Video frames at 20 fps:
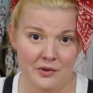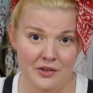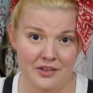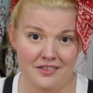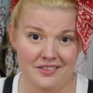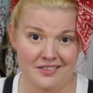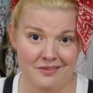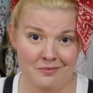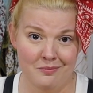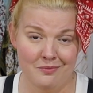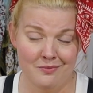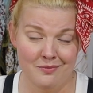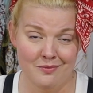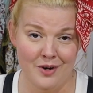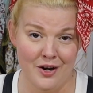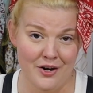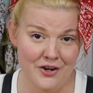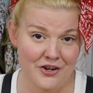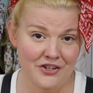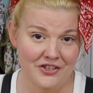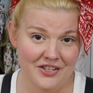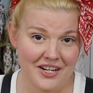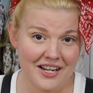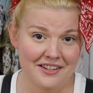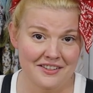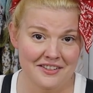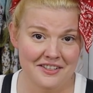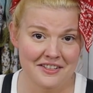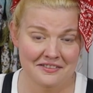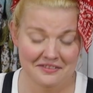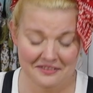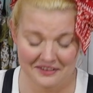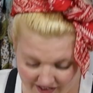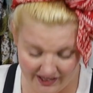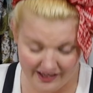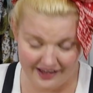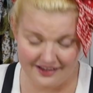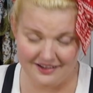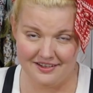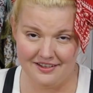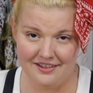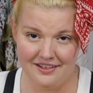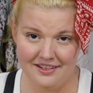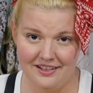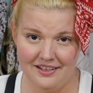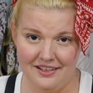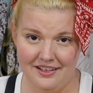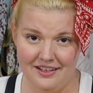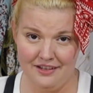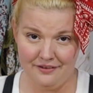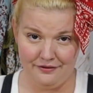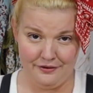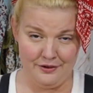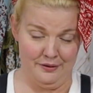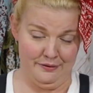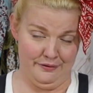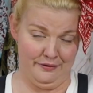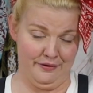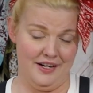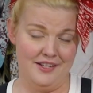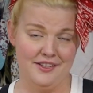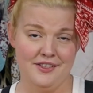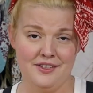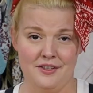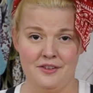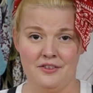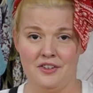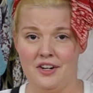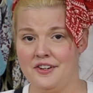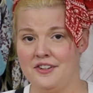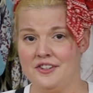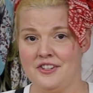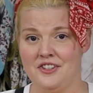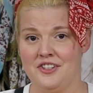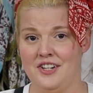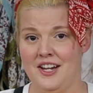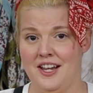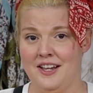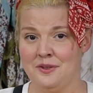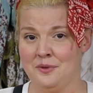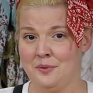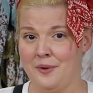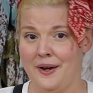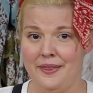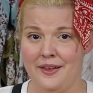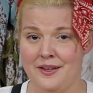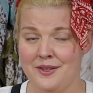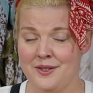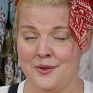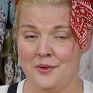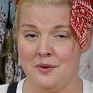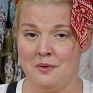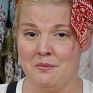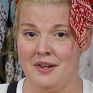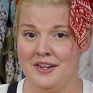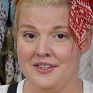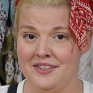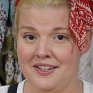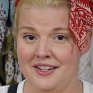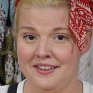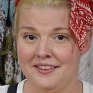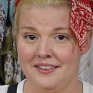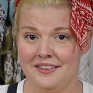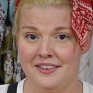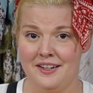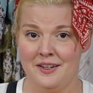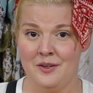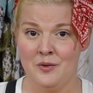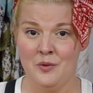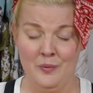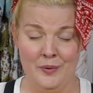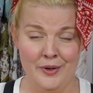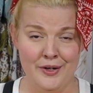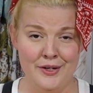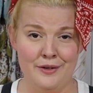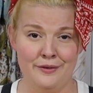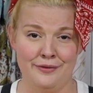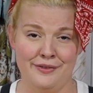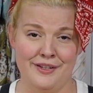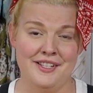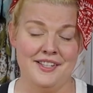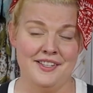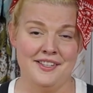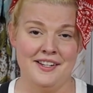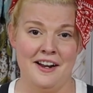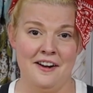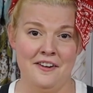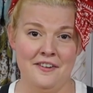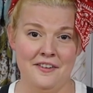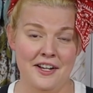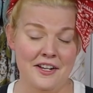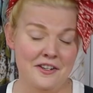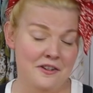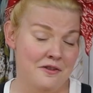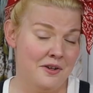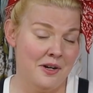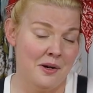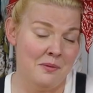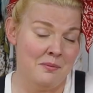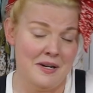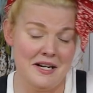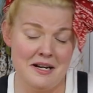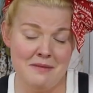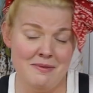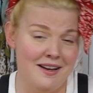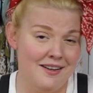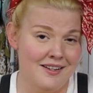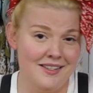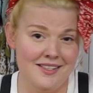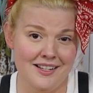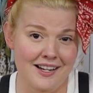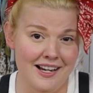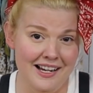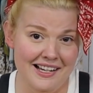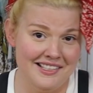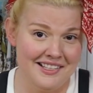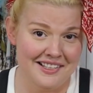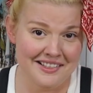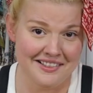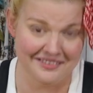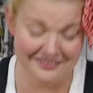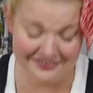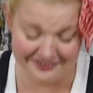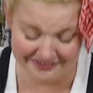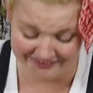would understand. And If your friends don't understand why that's so amazing, then we're your friends now, and you come brag about it to us.